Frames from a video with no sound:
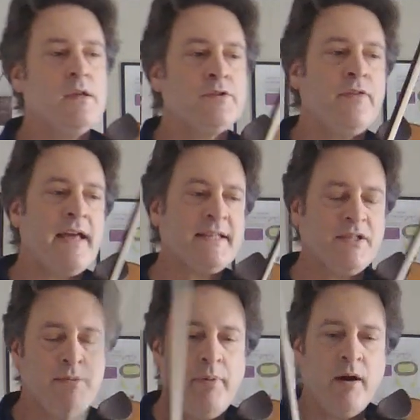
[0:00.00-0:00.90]
So that's
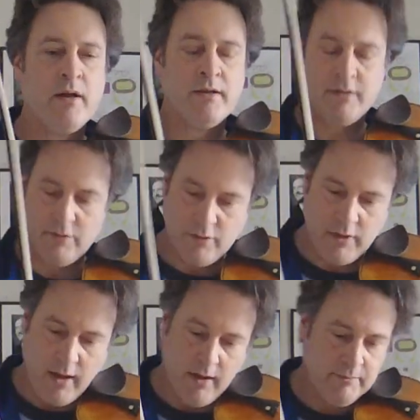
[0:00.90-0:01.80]
actually bar
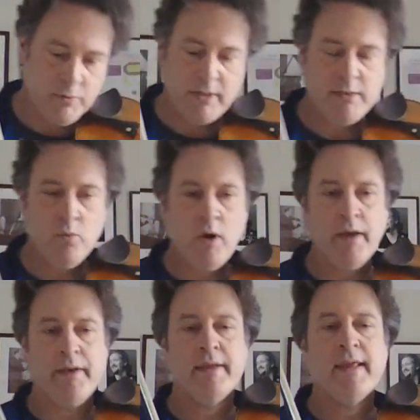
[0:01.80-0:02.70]

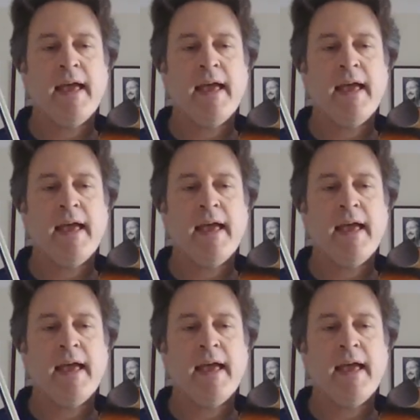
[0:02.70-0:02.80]
21.